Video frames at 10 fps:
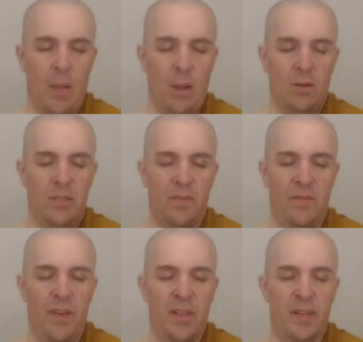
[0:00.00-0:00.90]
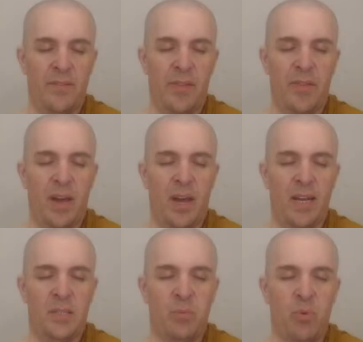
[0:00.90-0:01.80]
What's the feeling of the
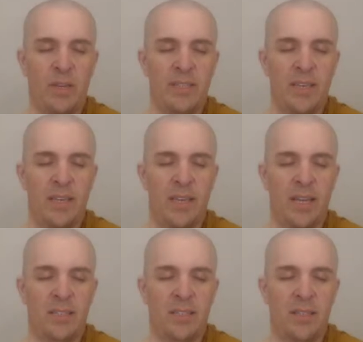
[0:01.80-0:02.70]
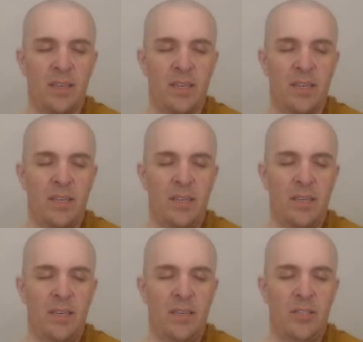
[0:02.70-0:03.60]
thighs pressing against the
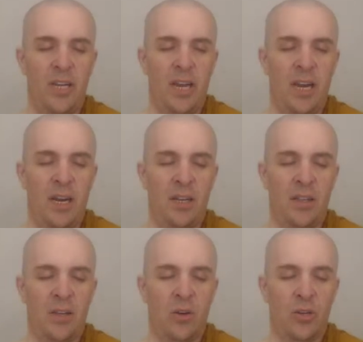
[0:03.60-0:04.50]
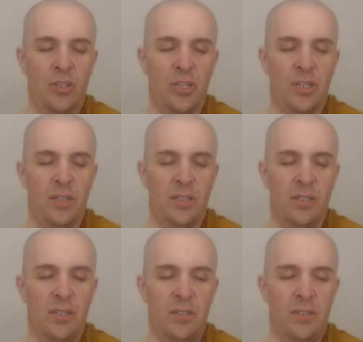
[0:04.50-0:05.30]
chair, the cushion?